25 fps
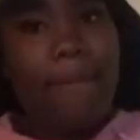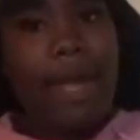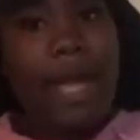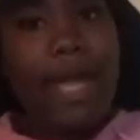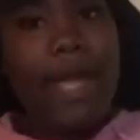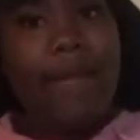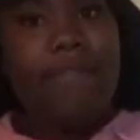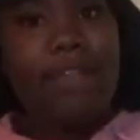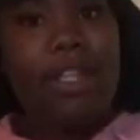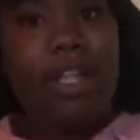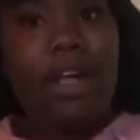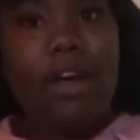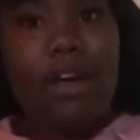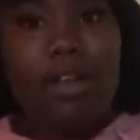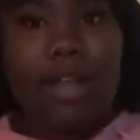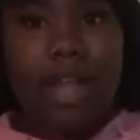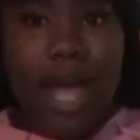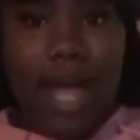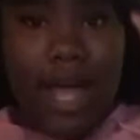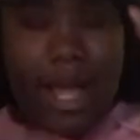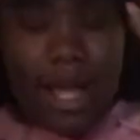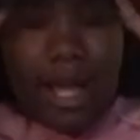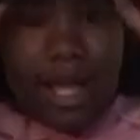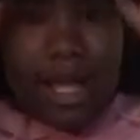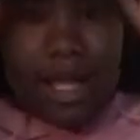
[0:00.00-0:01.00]
Even though,
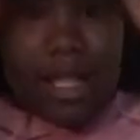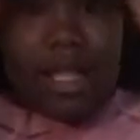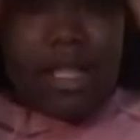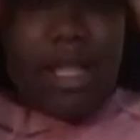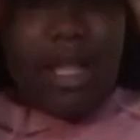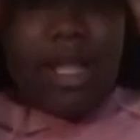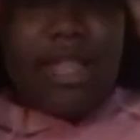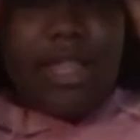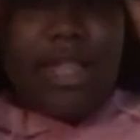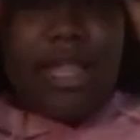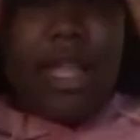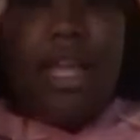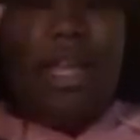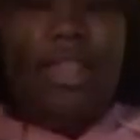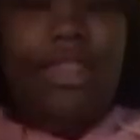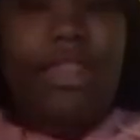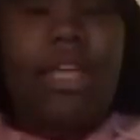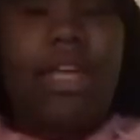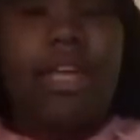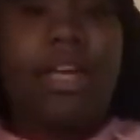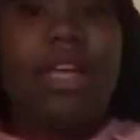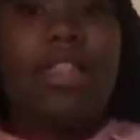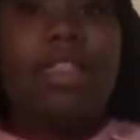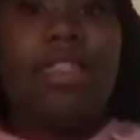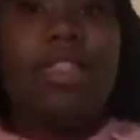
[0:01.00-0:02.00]
like, And
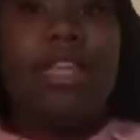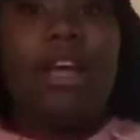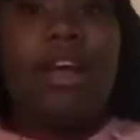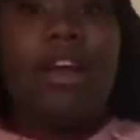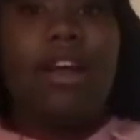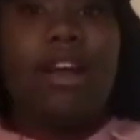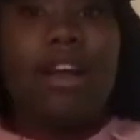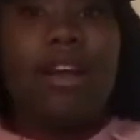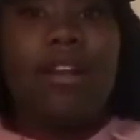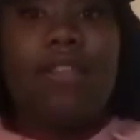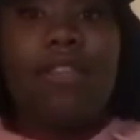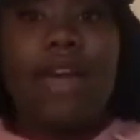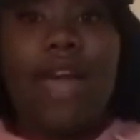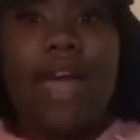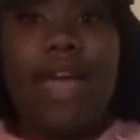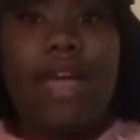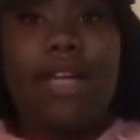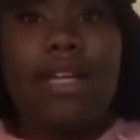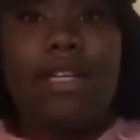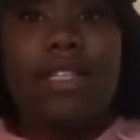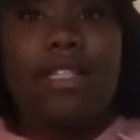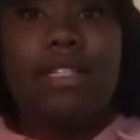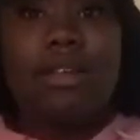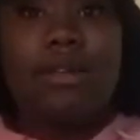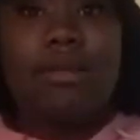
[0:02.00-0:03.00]
the girl that
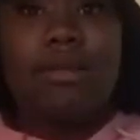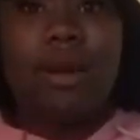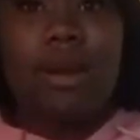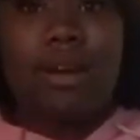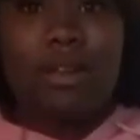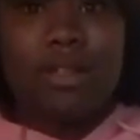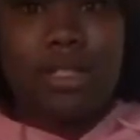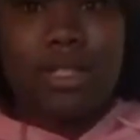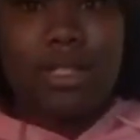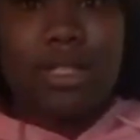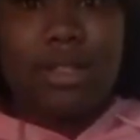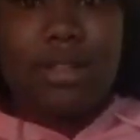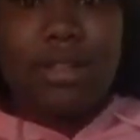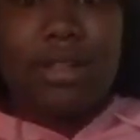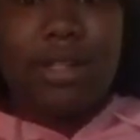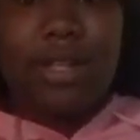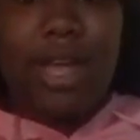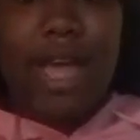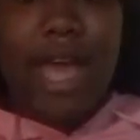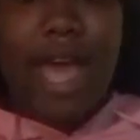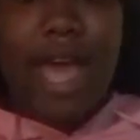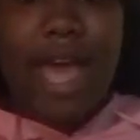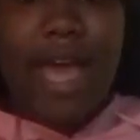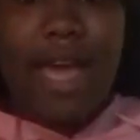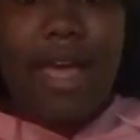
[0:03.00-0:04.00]
he supposedly
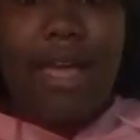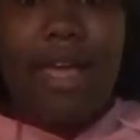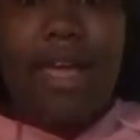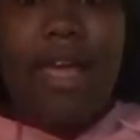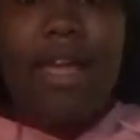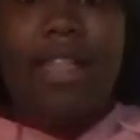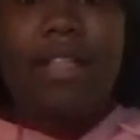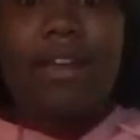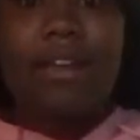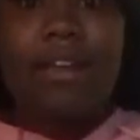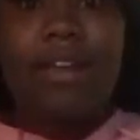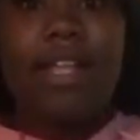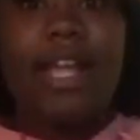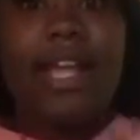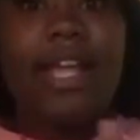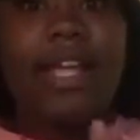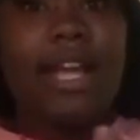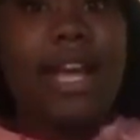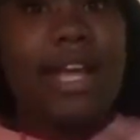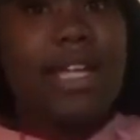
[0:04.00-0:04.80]
had, the girl that he